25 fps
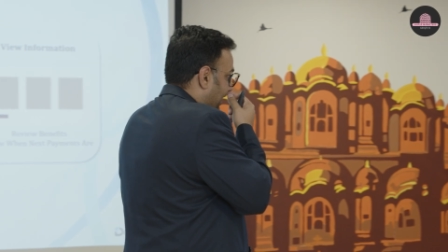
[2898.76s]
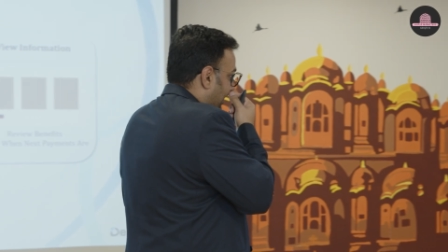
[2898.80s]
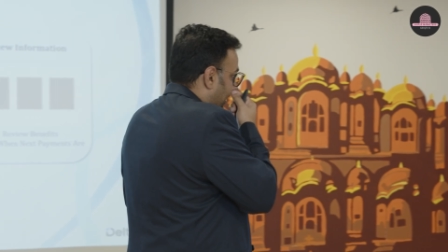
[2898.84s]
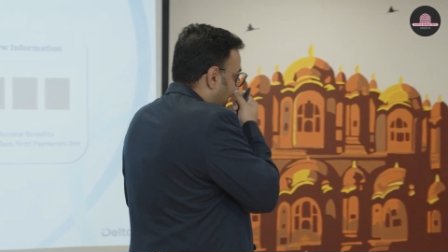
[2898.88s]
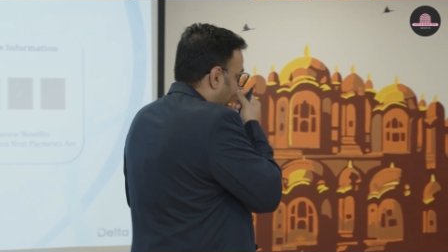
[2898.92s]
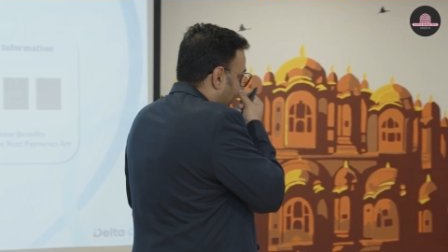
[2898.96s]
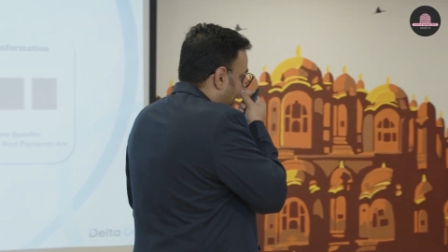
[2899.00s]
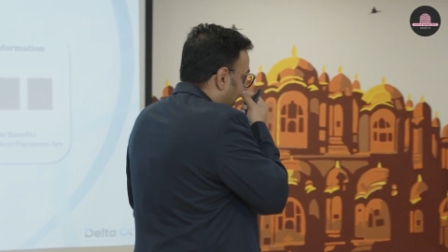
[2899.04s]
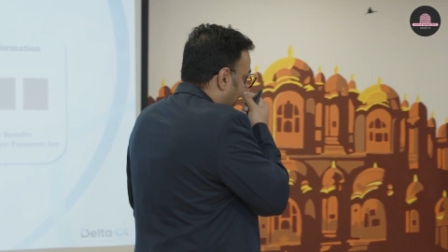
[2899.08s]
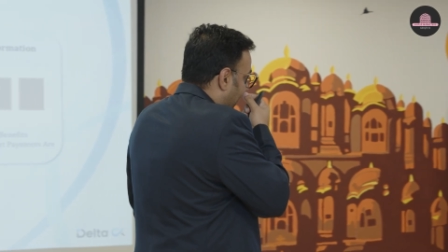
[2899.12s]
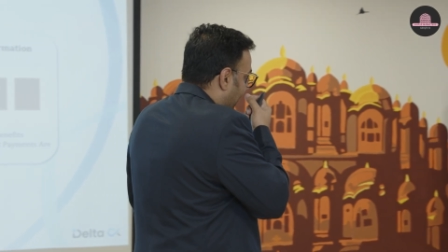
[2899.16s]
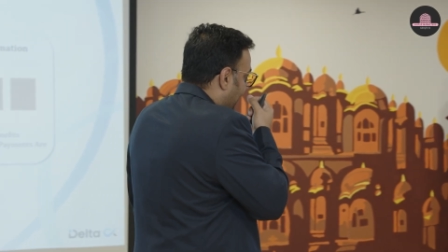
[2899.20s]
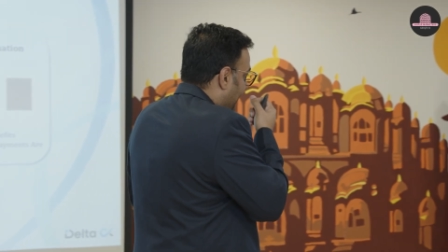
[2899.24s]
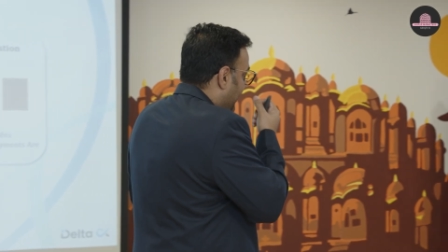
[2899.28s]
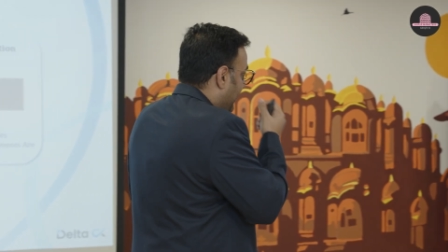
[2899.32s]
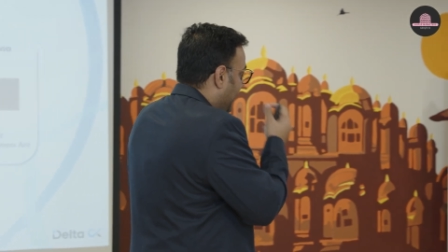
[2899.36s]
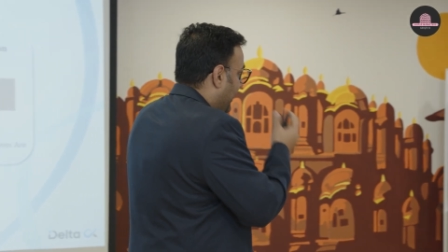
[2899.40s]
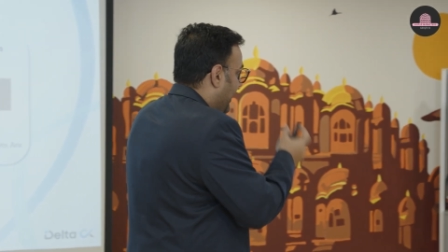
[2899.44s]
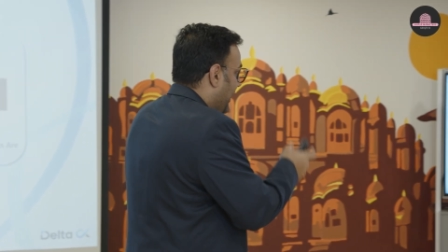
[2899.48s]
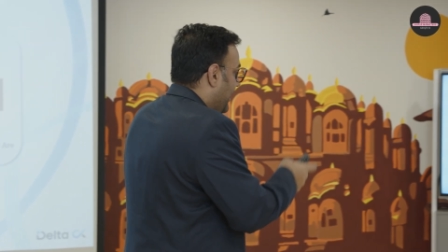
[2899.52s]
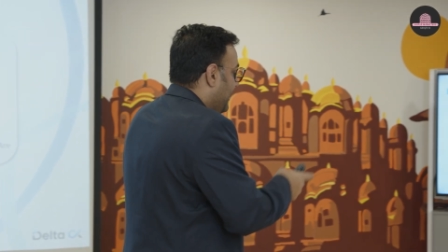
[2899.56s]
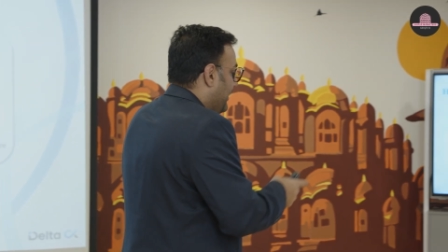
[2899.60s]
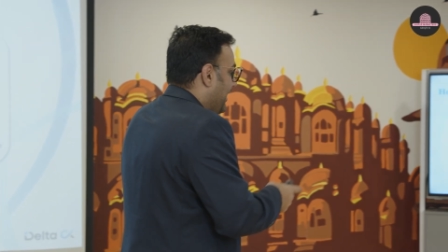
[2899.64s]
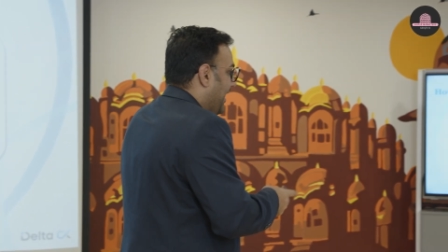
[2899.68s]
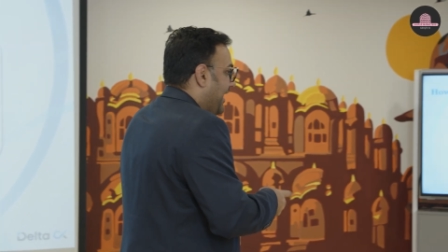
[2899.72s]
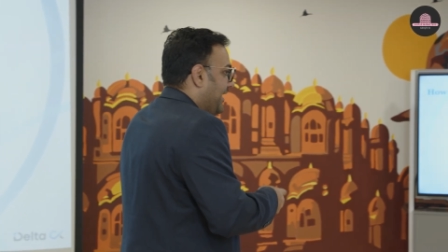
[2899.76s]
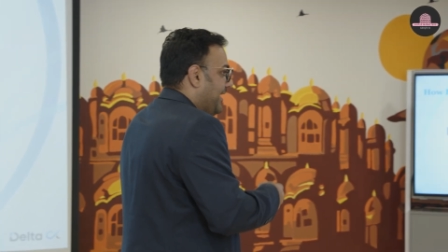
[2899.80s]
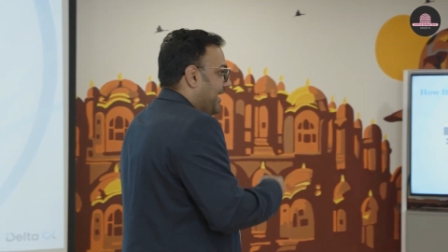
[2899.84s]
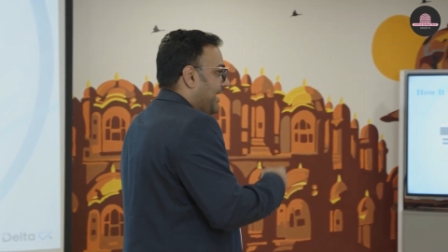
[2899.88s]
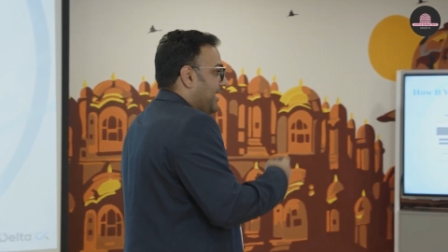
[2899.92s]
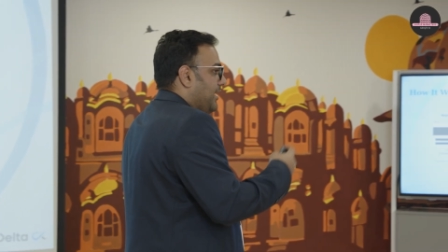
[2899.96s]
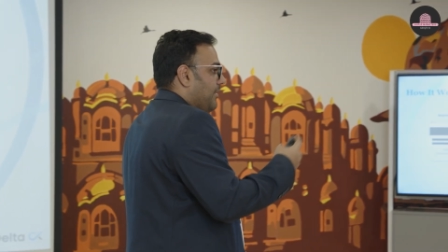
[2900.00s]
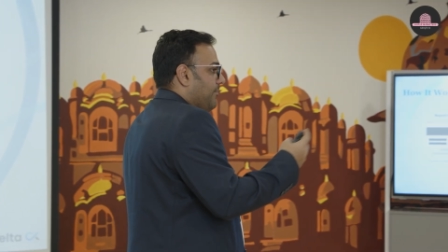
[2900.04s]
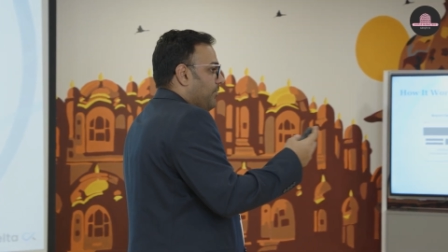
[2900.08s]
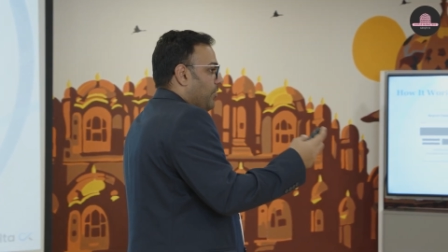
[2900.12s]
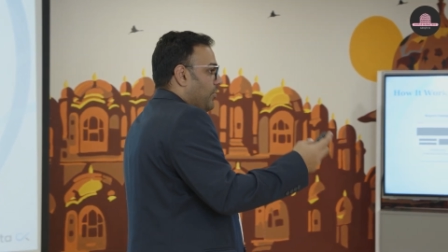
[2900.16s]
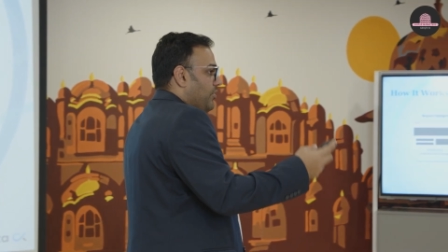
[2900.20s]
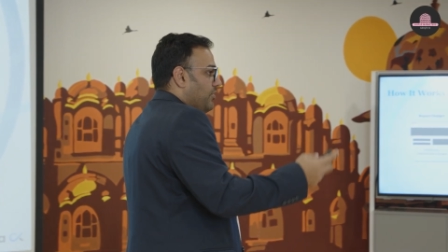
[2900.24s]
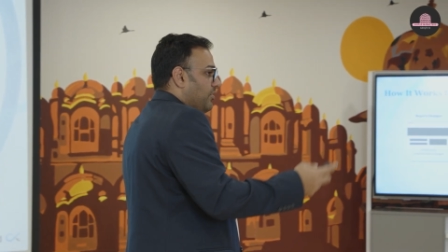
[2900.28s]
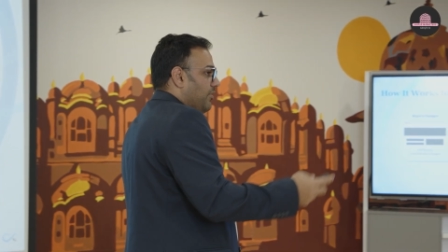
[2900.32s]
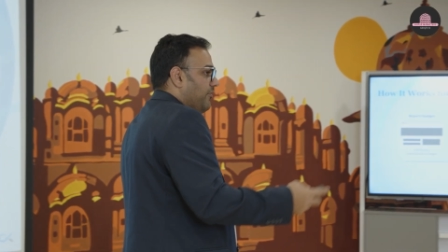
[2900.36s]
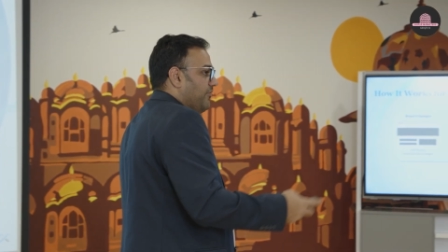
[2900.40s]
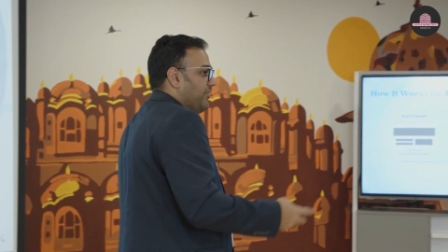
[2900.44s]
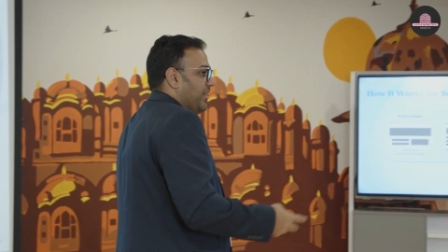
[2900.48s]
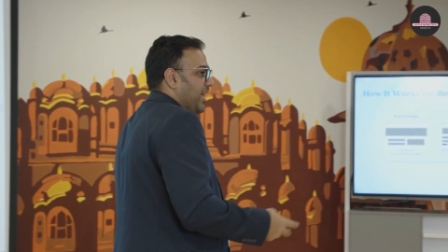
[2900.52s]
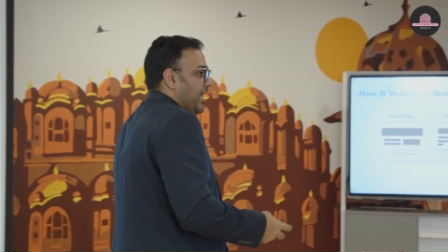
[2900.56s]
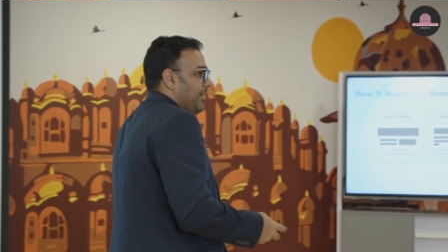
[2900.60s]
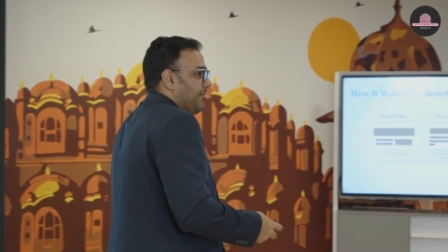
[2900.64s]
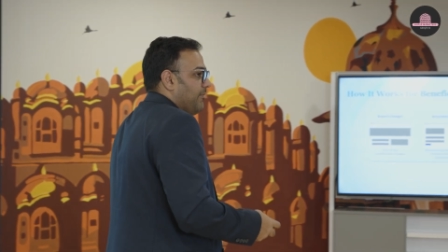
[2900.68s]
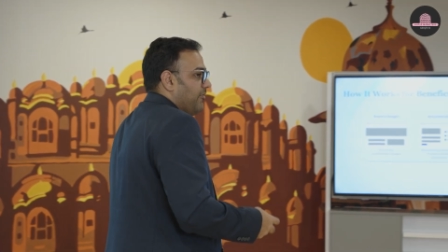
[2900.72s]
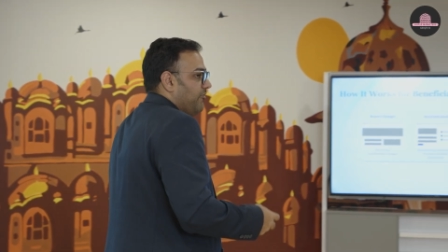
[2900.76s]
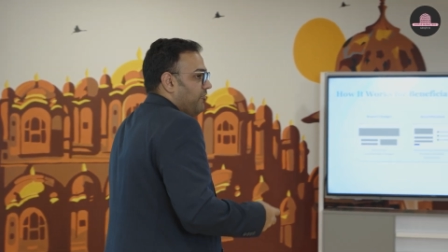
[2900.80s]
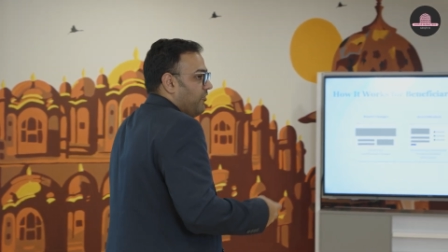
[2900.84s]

then in the end, again, at any point of time,